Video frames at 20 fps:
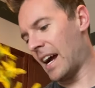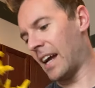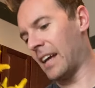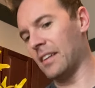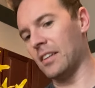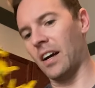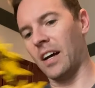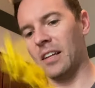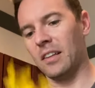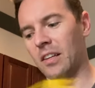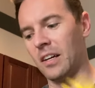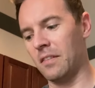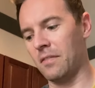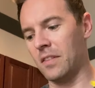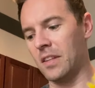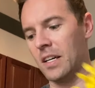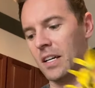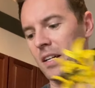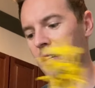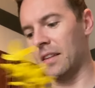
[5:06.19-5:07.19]
I
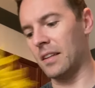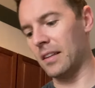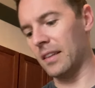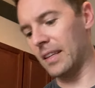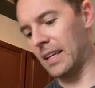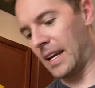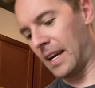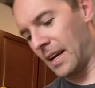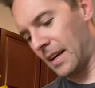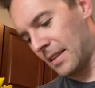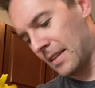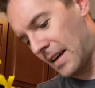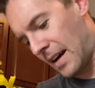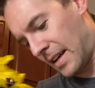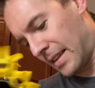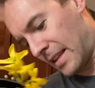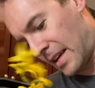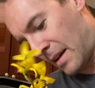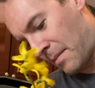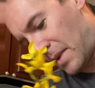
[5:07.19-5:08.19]
love the length
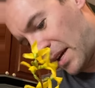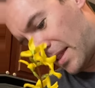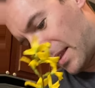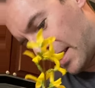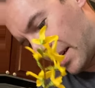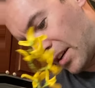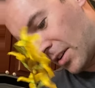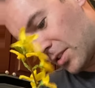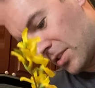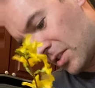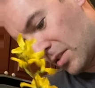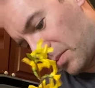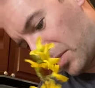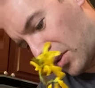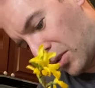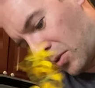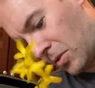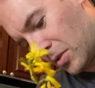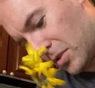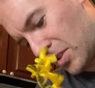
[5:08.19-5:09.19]
on them. I think are super
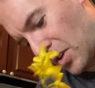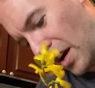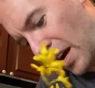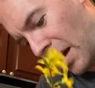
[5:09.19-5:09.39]
cool. So